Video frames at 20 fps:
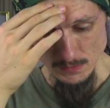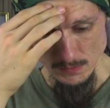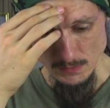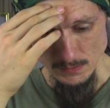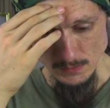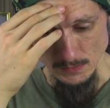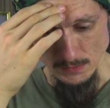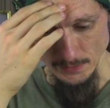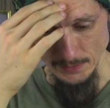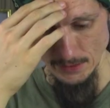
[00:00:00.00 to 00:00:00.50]

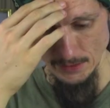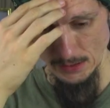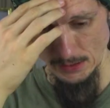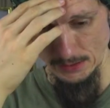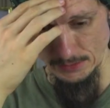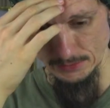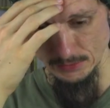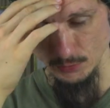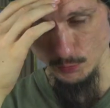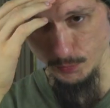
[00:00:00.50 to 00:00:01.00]
Yeah,
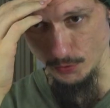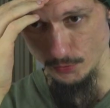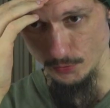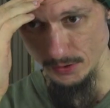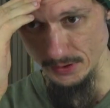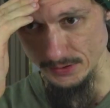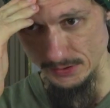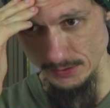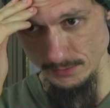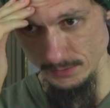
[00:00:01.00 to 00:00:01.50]
super
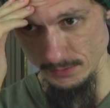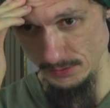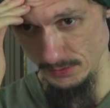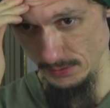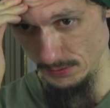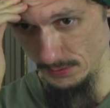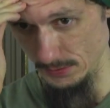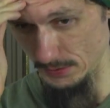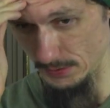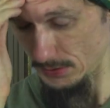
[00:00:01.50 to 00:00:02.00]
crazy.
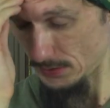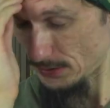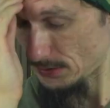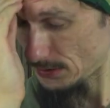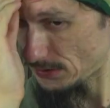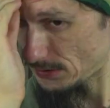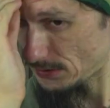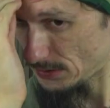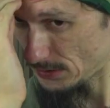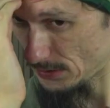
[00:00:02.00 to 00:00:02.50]

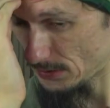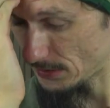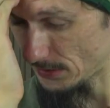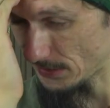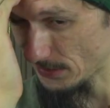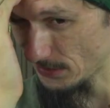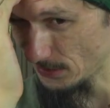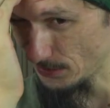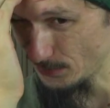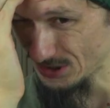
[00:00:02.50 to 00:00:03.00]

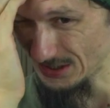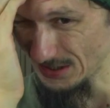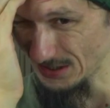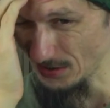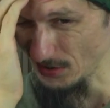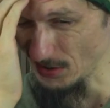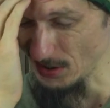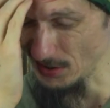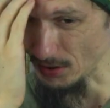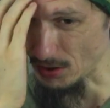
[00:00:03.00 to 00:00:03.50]
And then I'm sitting
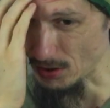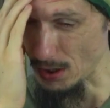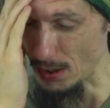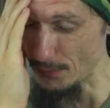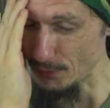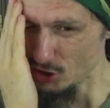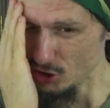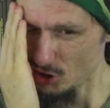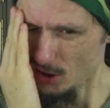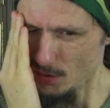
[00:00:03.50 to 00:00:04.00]
there in the coffee
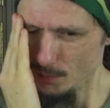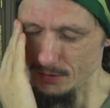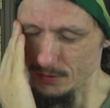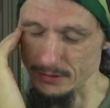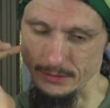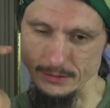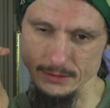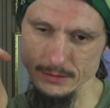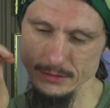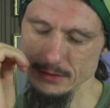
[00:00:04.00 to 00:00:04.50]
shop
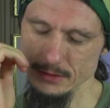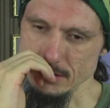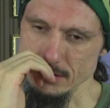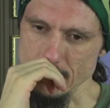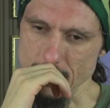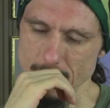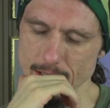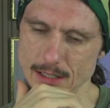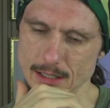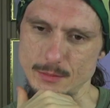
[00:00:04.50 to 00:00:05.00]
and
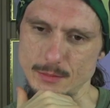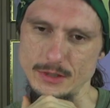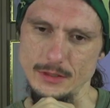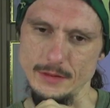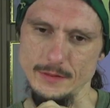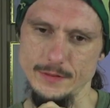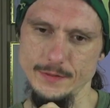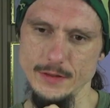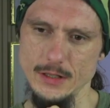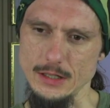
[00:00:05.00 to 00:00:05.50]
yeah, man,
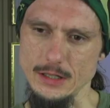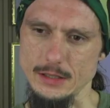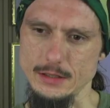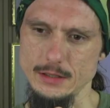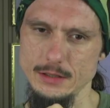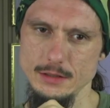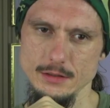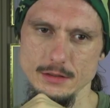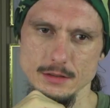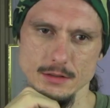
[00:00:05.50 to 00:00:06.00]
fuck.
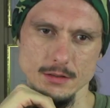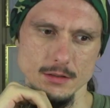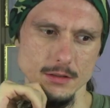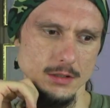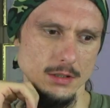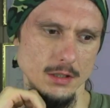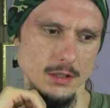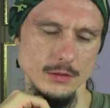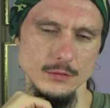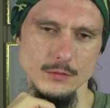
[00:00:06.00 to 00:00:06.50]
I
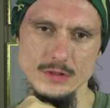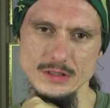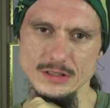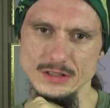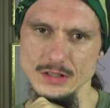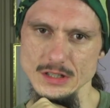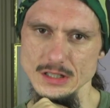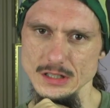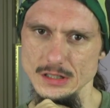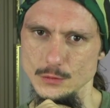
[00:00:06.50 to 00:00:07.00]
gotta do this
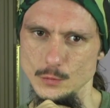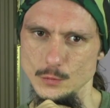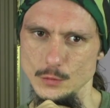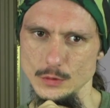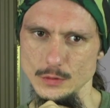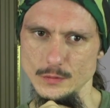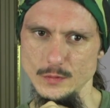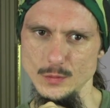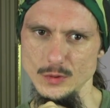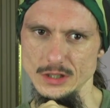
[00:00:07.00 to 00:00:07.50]
thinking work
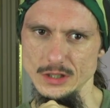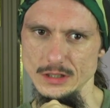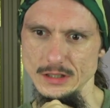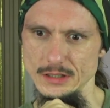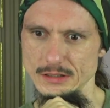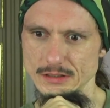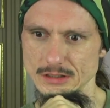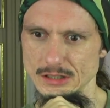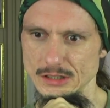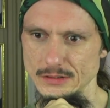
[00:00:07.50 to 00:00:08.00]
for my
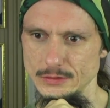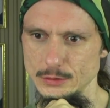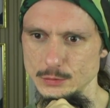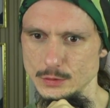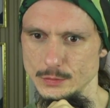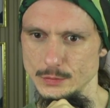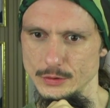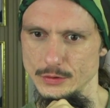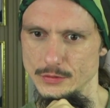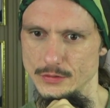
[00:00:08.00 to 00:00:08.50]
client
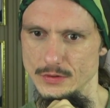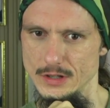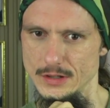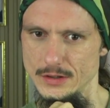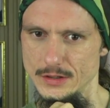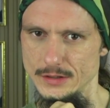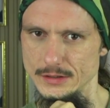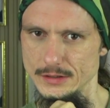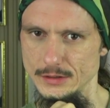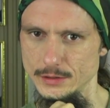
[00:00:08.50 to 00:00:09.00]
afterward, but on the
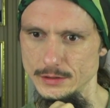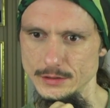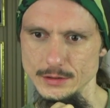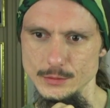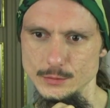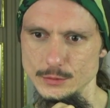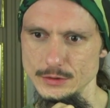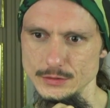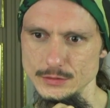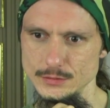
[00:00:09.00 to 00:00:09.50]
other hand, all I
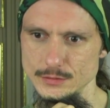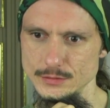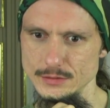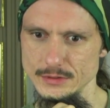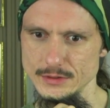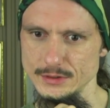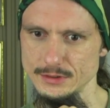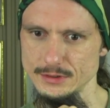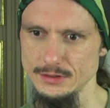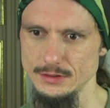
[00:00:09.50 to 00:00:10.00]
wanna do is
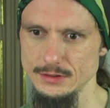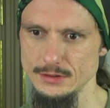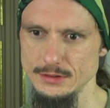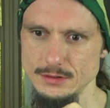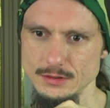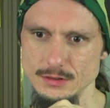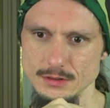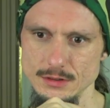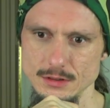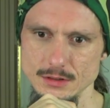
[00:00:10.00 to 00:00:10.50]
just,
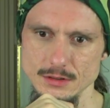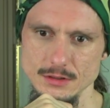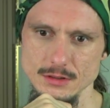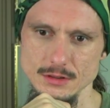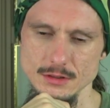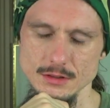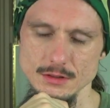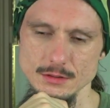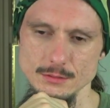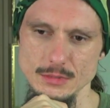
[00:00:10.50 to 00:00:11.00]

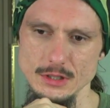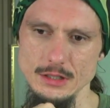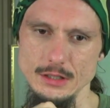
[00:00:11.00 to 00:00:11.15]
man,